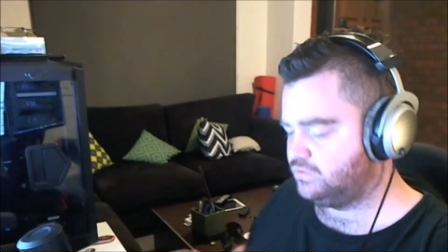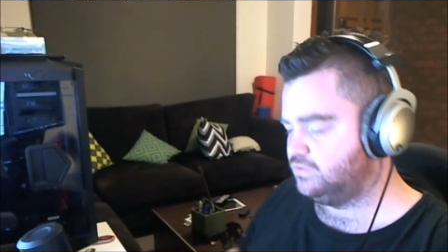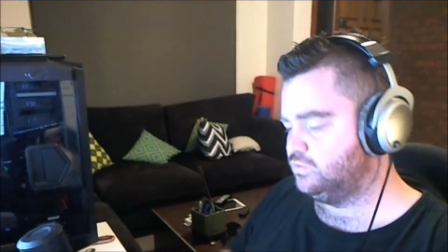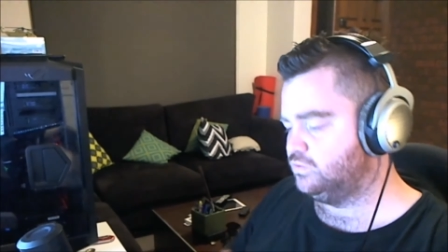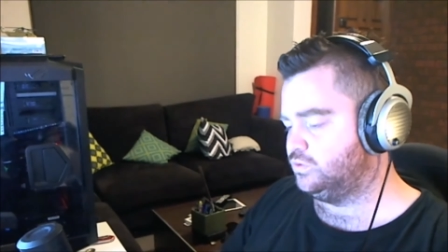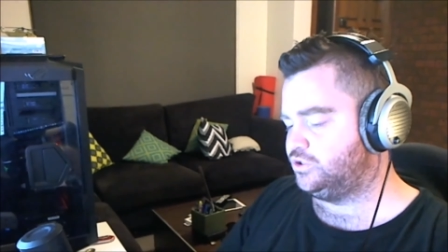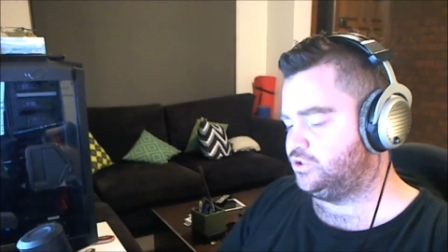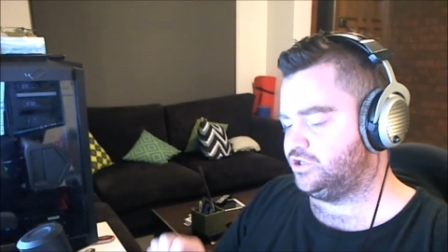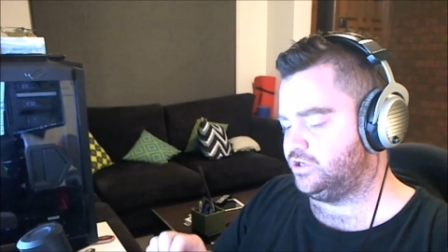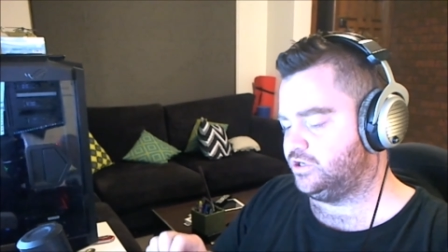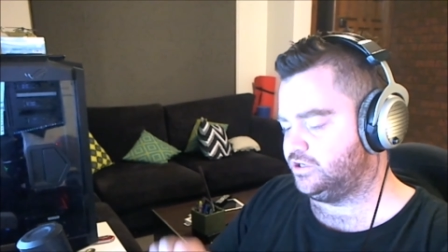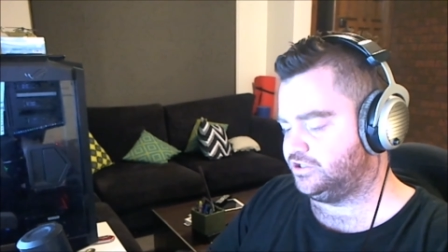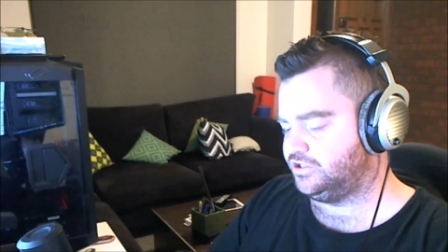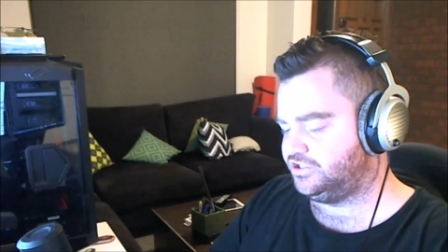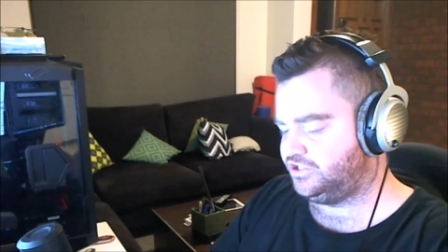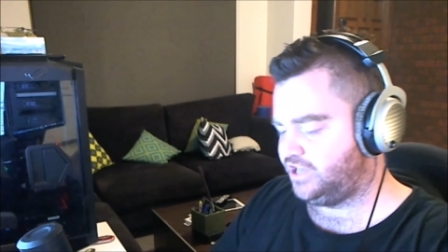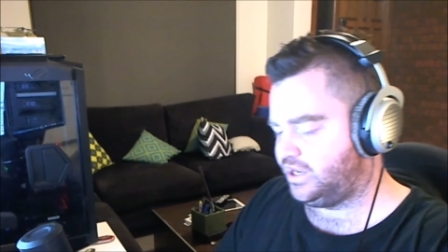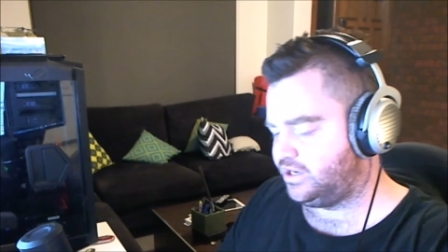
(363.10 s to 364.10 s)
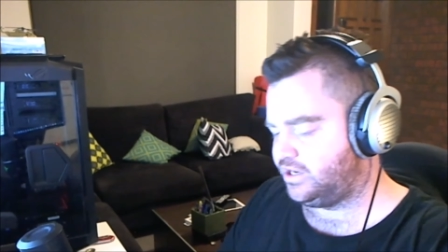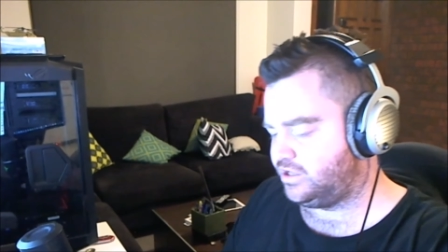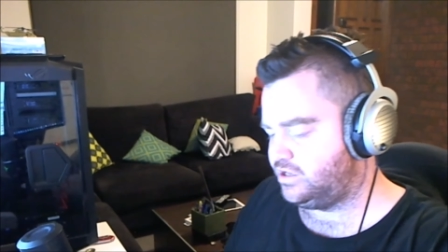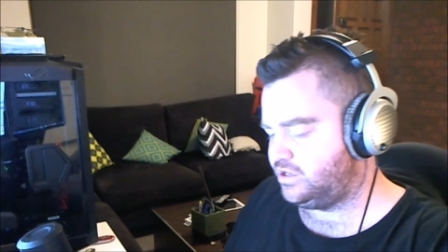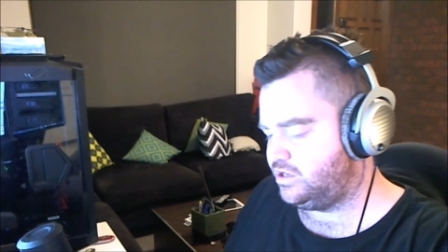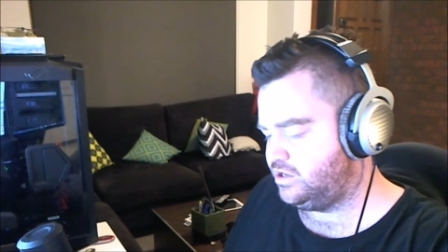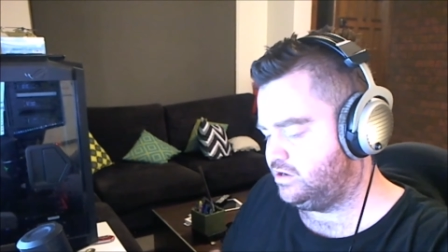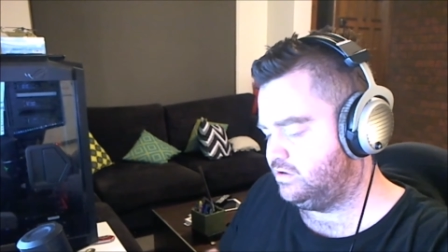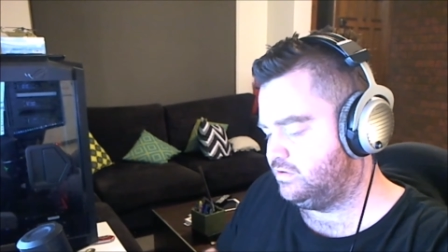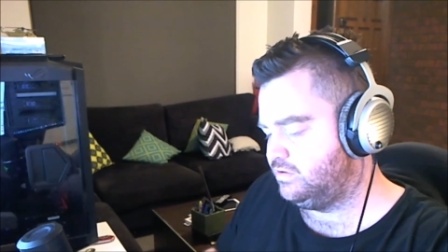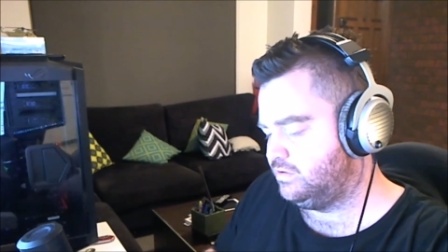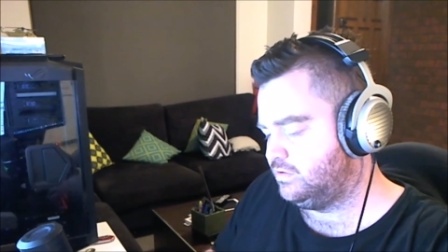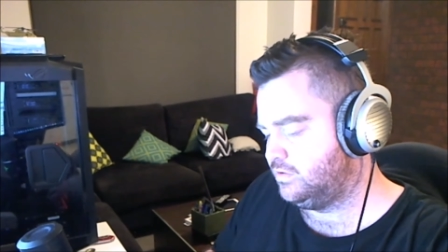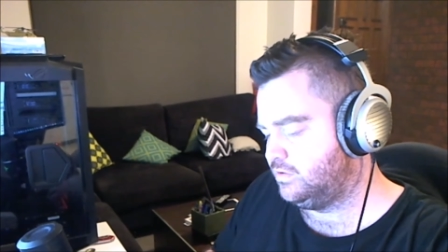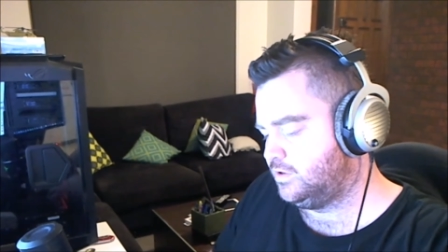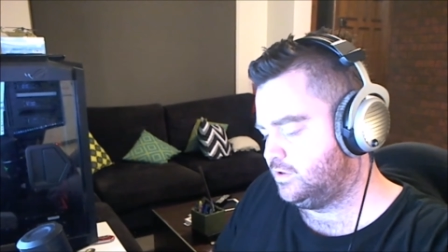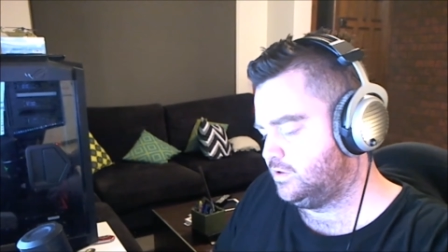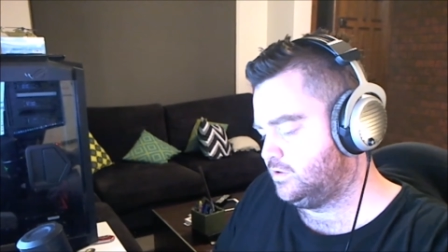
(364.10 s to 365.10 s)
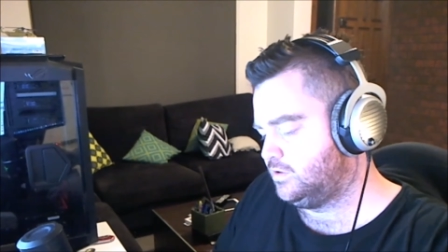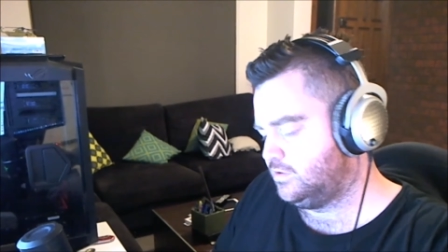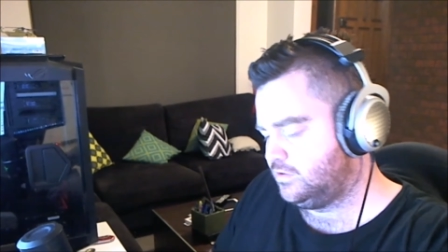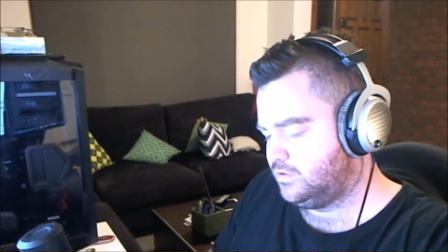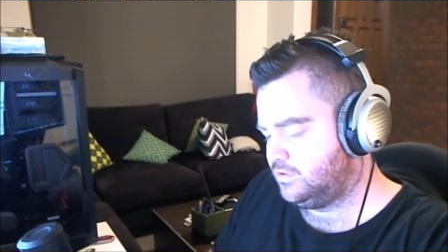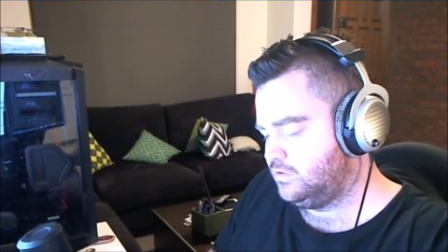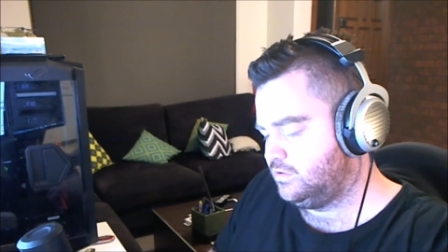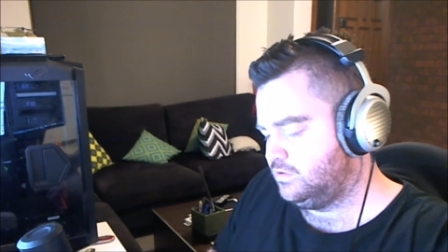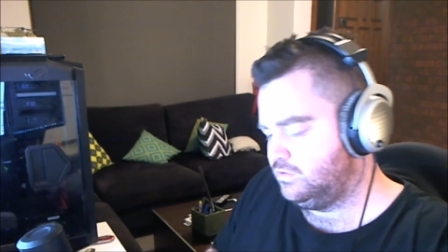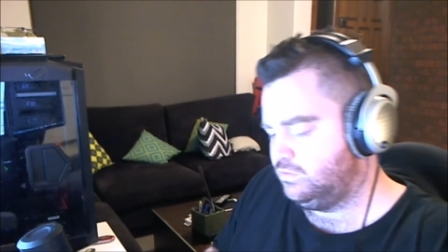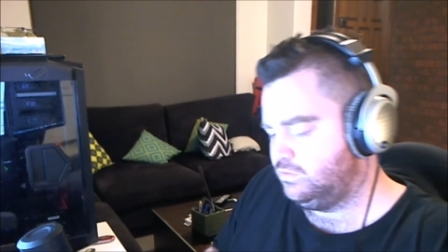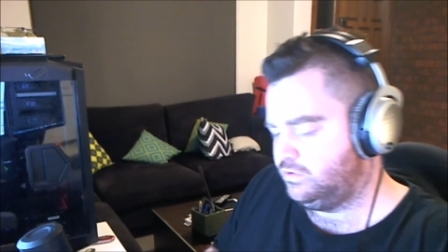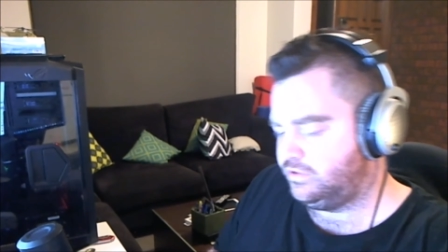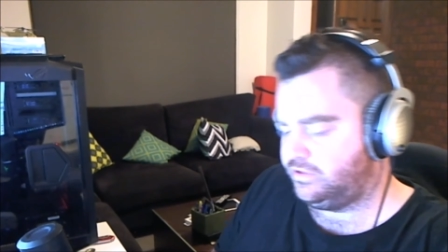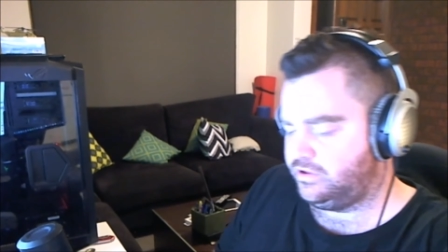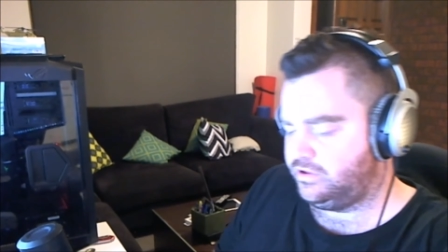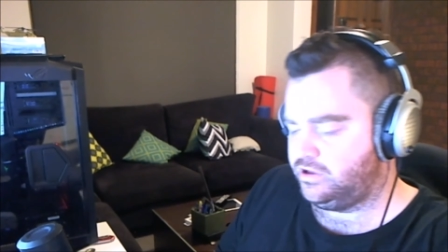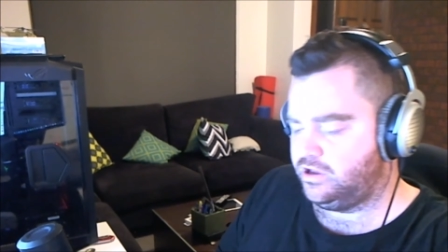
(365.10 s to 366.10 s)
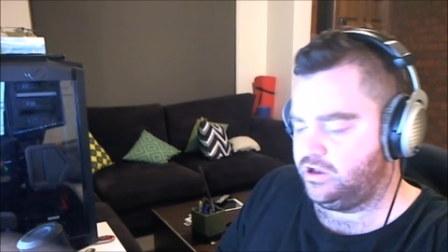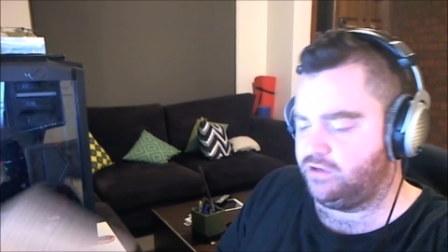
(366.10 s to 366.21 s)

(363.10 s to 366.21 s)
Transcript: which sat in with the amp